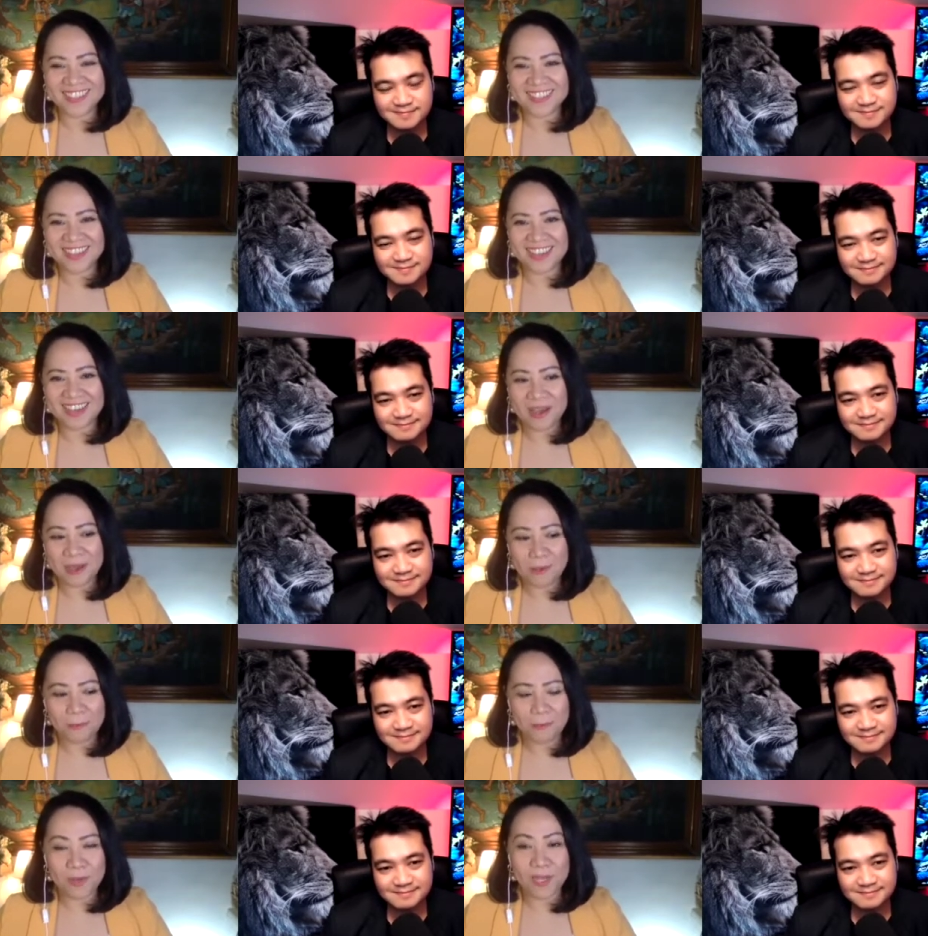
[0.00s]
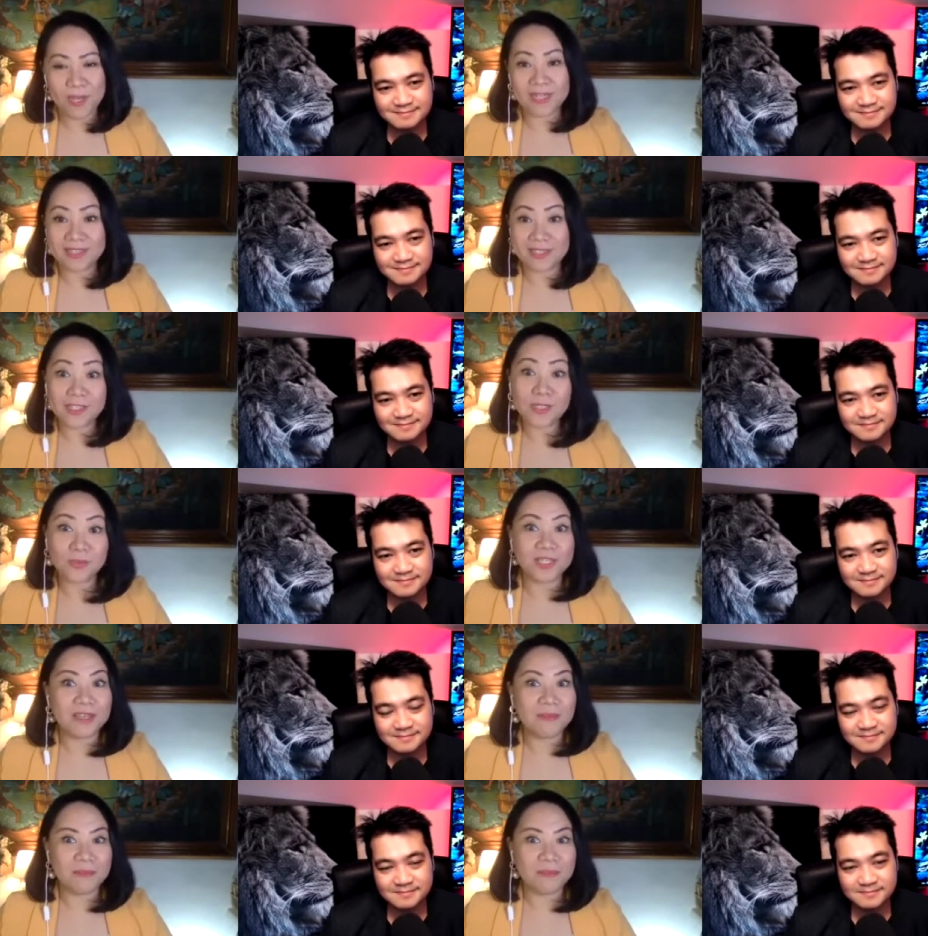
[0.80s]
Speaker 1: Mm. But this is what I
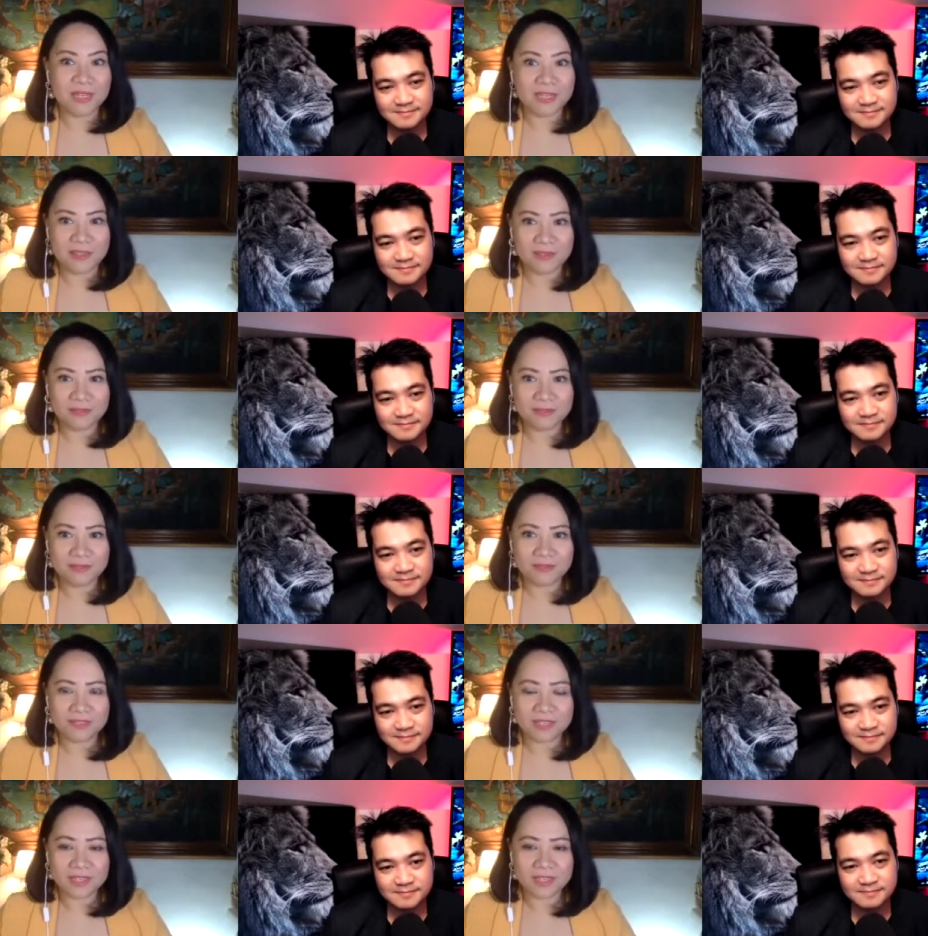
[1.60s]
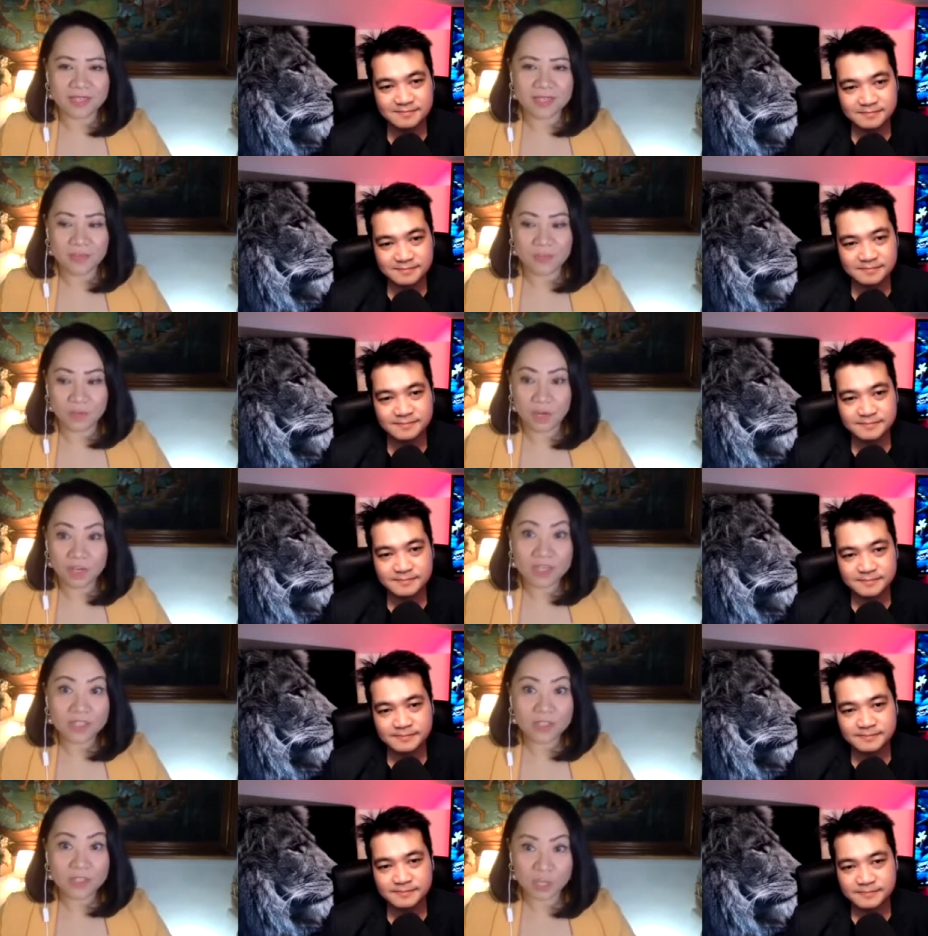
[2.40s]
believe. If you're an
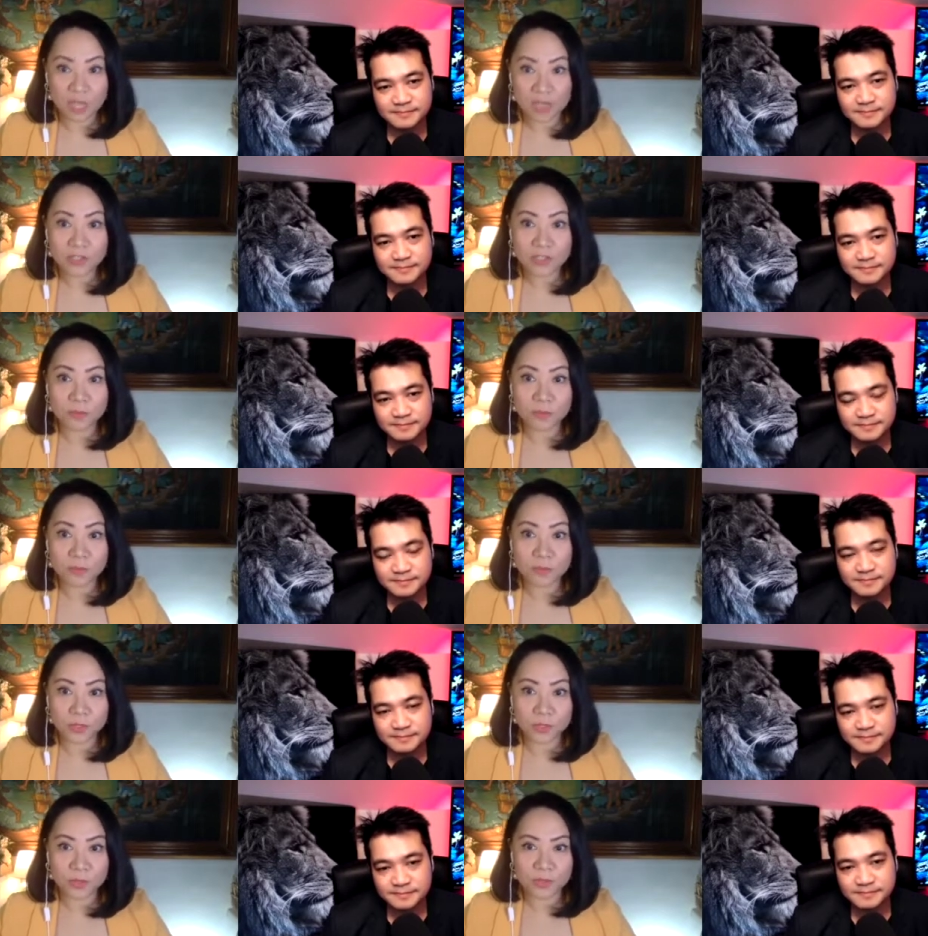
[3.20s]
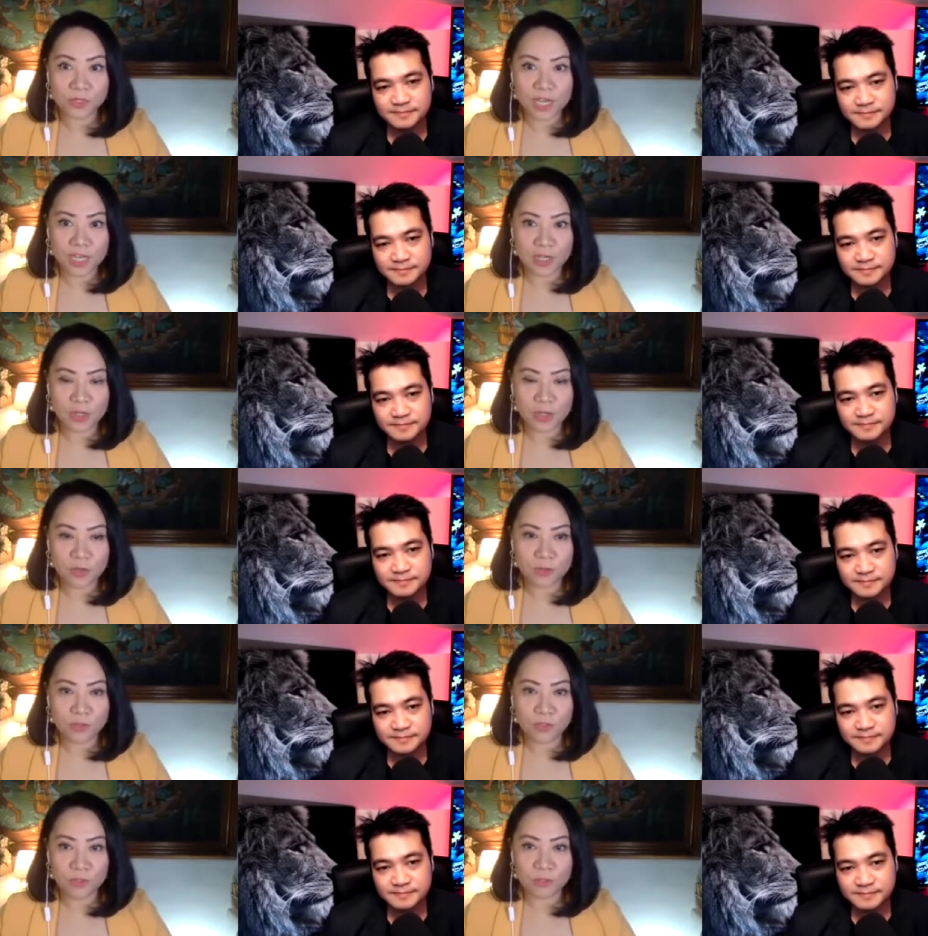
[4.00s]
entre- entrepreneur, I know you
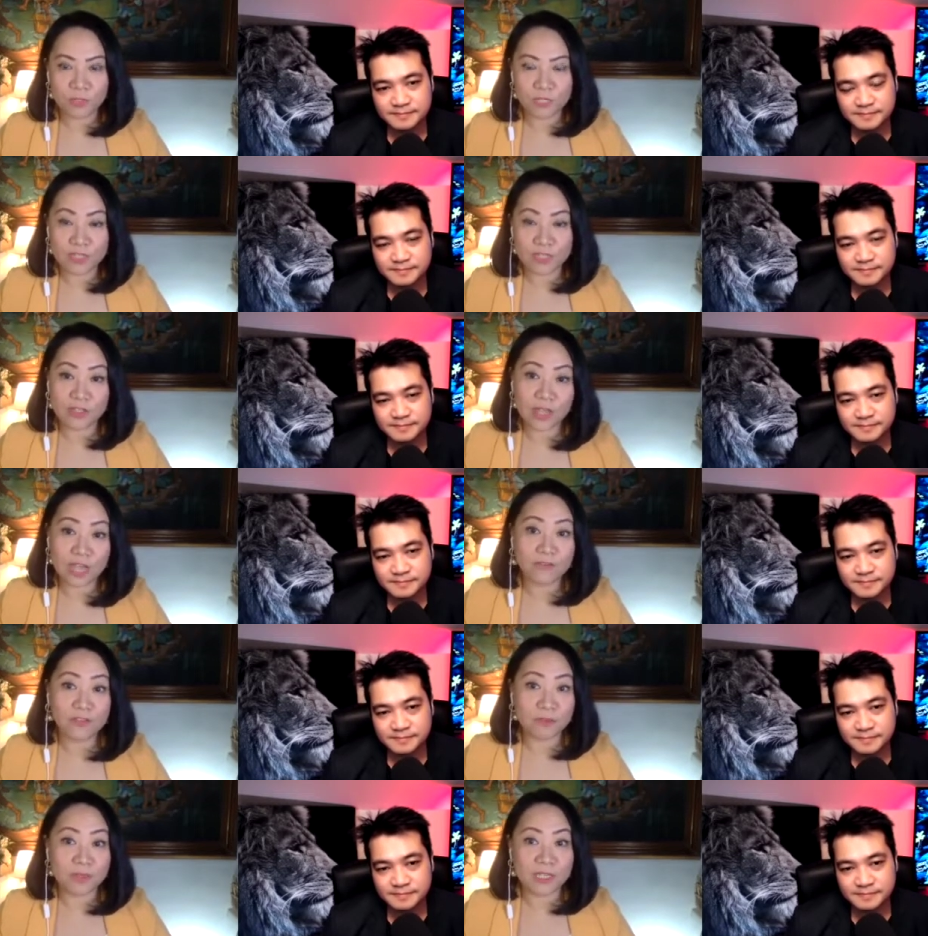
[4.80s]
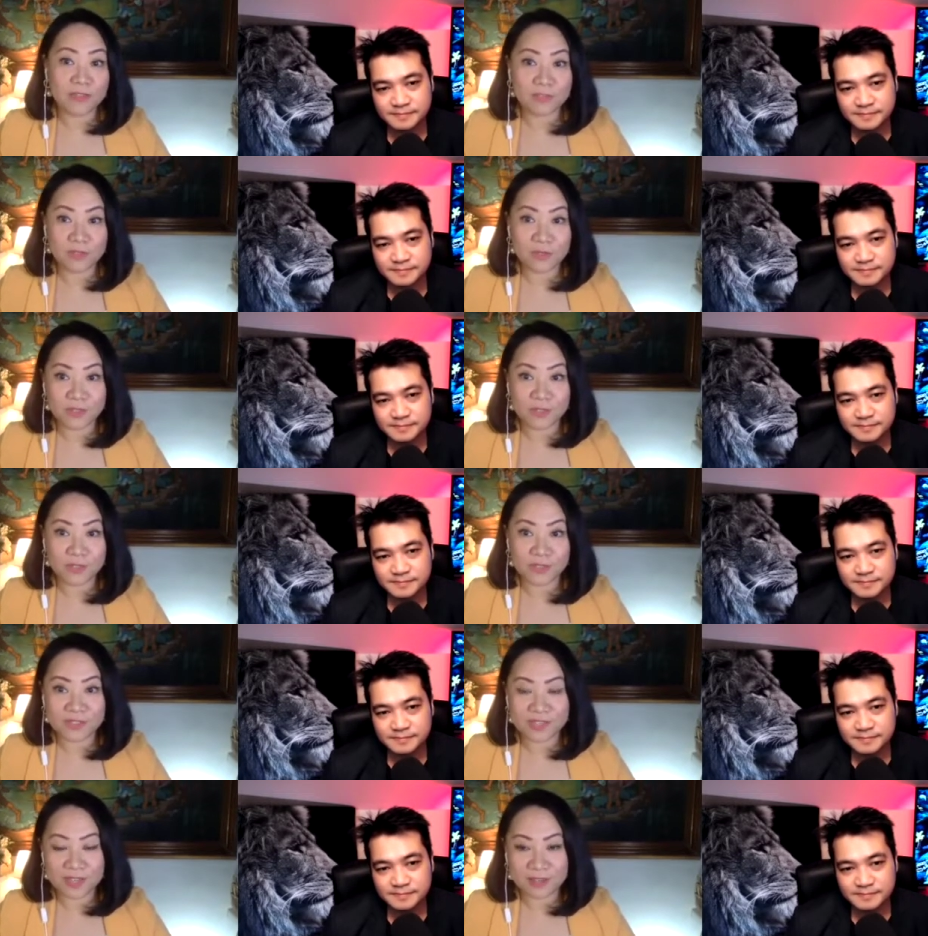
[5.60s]
believe you have to believe in
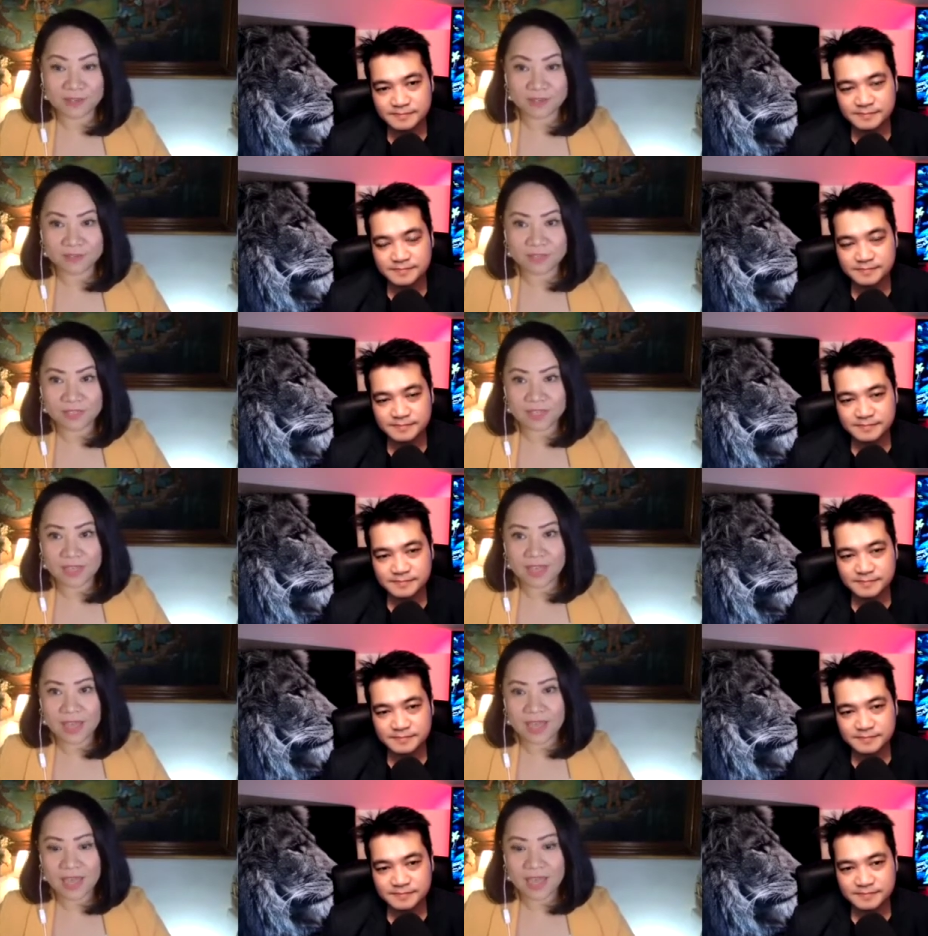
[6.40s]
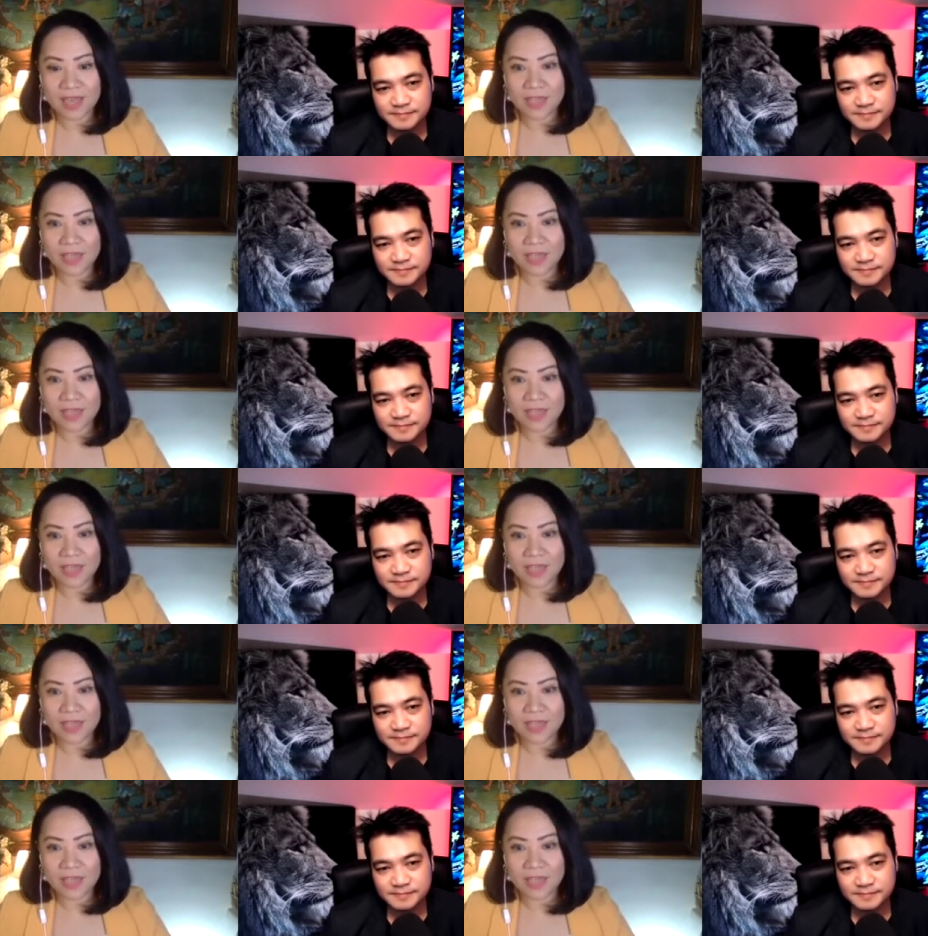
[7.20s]
yourself and